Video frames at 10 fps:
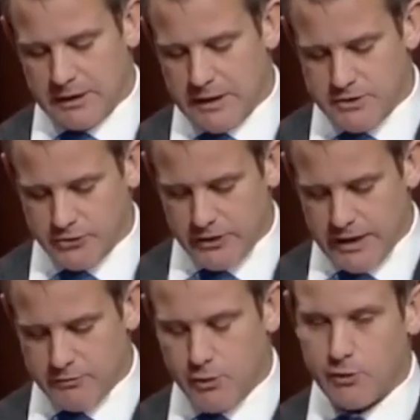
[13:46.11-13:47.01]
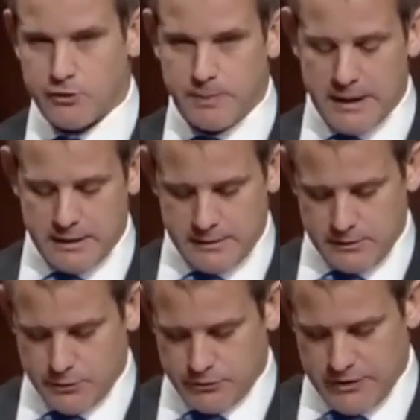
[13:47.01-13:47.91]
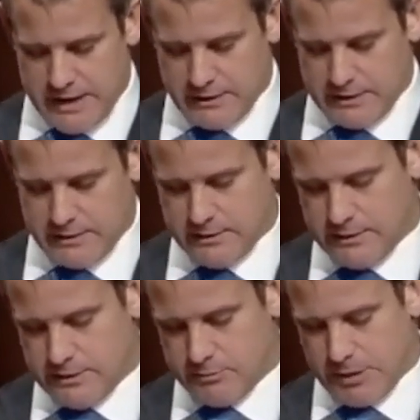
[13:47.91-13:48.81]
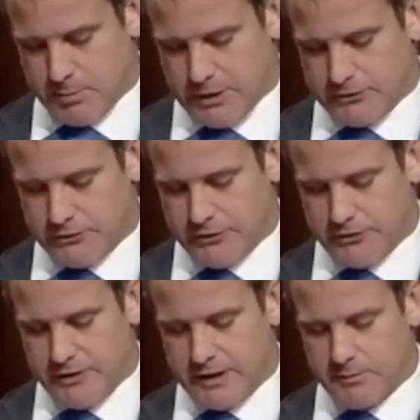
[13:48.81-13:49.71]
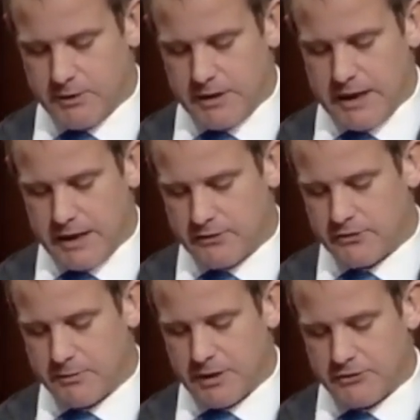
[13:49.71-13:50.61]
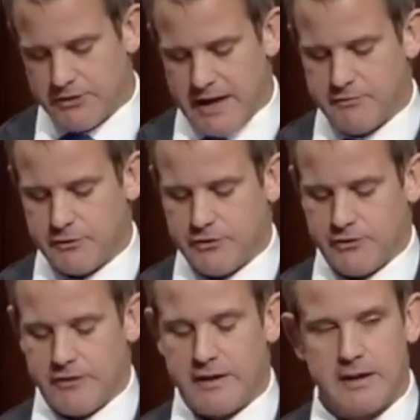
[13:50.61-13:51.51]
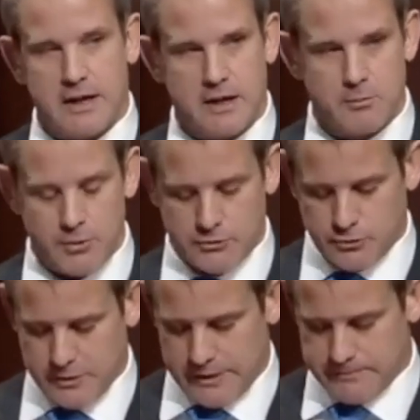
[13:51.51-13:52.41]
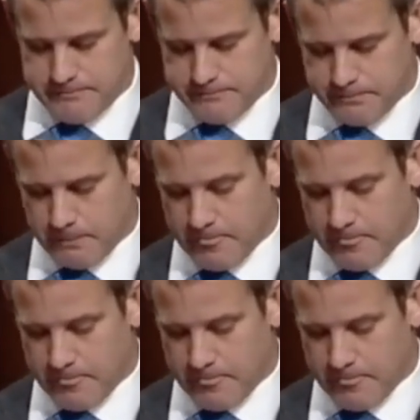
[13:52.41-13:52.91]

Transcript: my Legislative Correspondent, Luke Sandlin, my Press Assistant, Emily Hayes, and my Staff Assistant, Anna Brooks Reed.